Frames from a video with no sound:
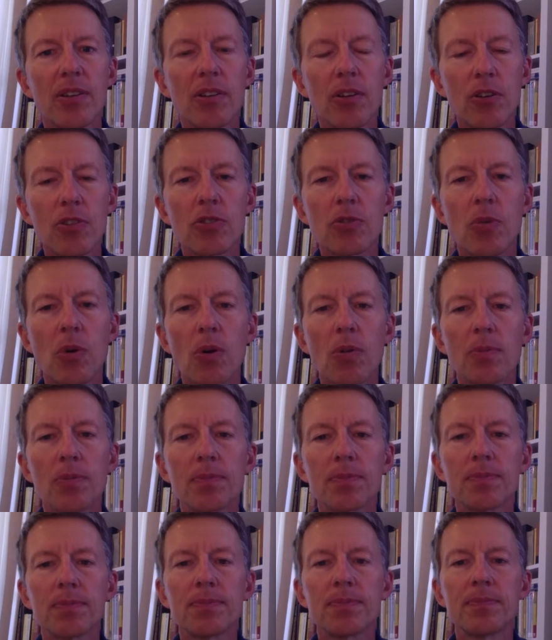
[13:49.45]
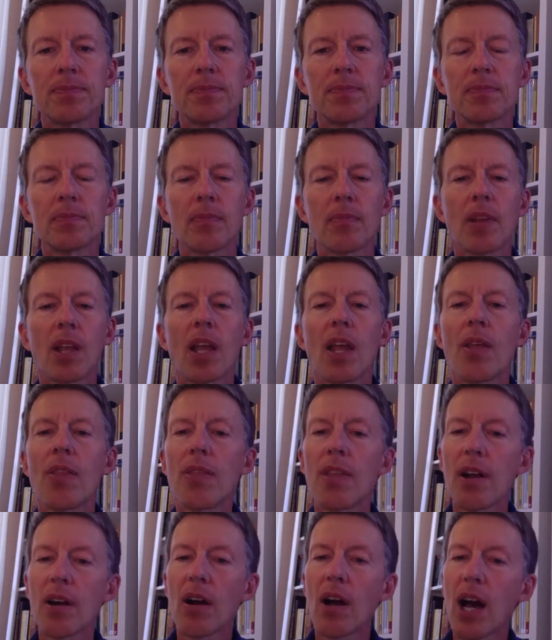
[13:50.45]
close quote.
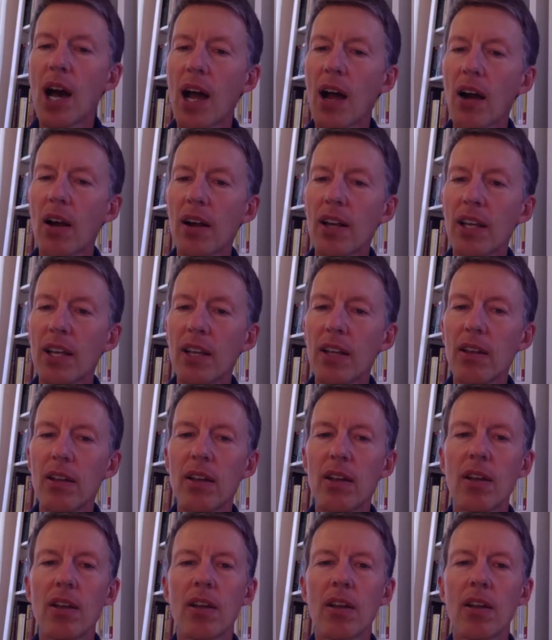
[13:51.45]
In their hierarchy,